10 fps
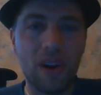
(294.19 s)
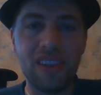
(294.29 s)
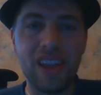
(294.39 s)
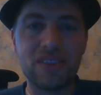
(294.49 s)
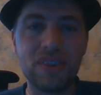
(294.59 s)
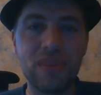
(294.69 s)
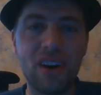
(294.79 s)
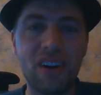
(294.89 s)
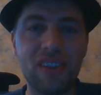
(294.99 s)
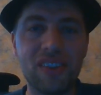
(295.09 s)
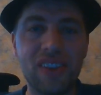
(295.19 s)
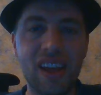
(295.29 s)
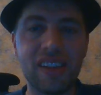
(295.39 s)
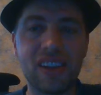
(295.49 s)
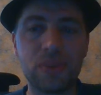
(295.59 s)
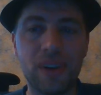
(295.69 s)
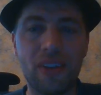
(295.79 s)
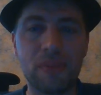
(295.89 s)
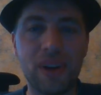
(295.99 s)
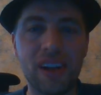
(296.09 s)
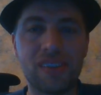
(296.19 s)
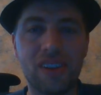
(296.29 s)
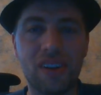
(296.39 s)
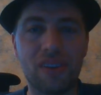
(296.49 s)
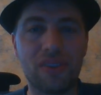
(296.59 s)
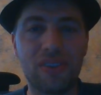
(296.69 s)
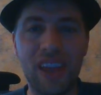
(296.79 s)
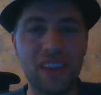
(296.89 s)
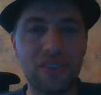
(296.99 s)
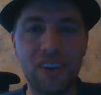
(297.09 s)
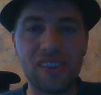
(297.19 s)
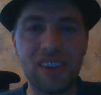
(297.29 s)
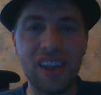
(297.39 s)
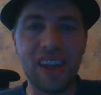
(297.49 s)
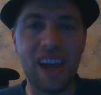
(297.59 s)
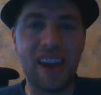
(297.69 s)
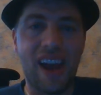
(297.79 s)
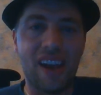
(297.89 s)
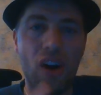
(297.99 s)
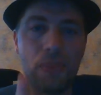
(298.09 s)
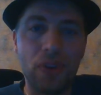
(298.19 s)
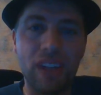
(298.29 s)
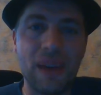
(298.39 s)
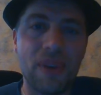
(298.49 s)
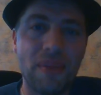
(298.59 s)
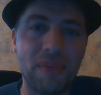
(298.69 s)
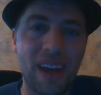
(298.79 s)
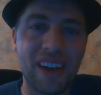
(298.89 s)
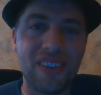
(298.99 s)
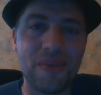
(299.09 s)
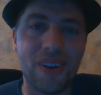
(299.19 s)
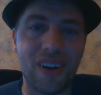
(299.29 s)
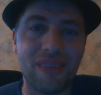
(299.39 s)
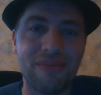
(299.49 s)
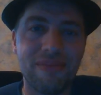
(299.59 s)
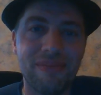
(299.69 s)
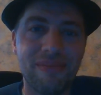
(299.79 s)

Well, that should be all I have to say on this one, everybody, so thanks for listening, and I hope you'll keep coming back for more.